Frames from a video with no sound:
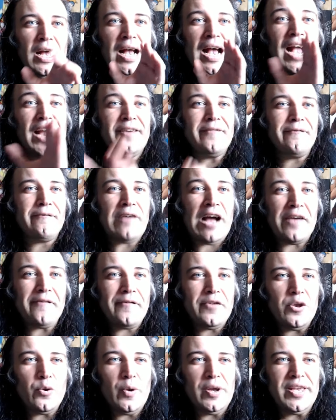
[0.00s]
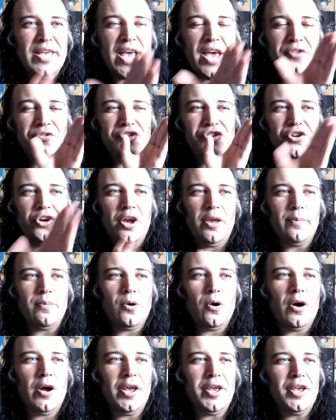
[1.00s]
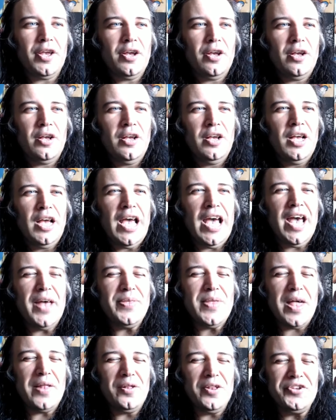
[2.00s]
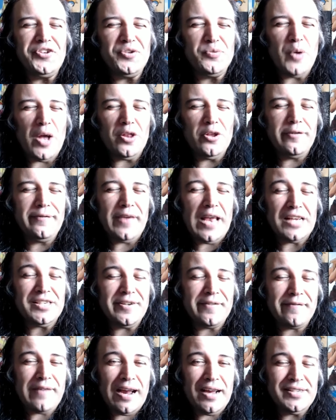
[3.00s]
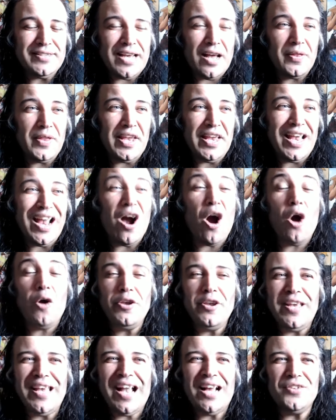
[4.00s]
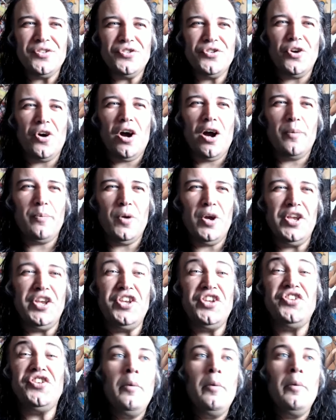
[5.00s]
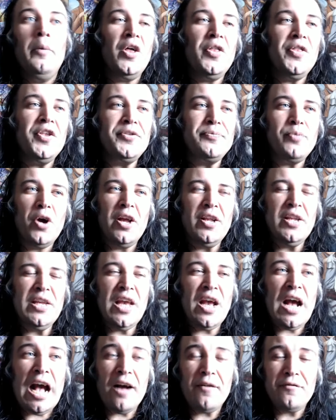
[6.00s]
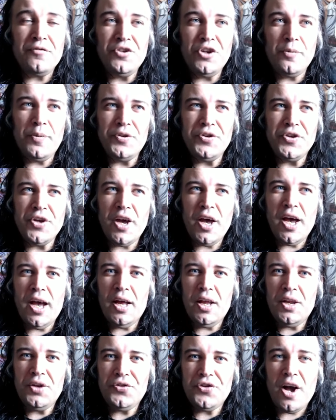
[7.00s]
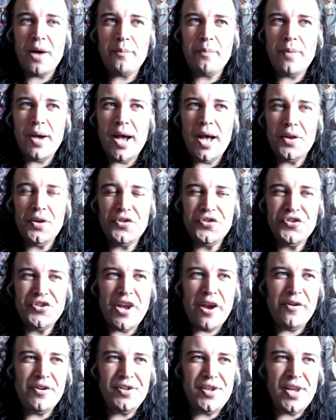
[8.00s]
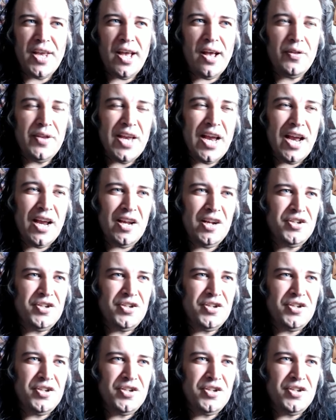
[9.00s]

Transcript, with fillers: I can fight for you again, Joy Boy. And then this is where Luffy actually finds out that, oh, you can talk. But, but at this point, you have Jupiter and Top Man staring down the Iron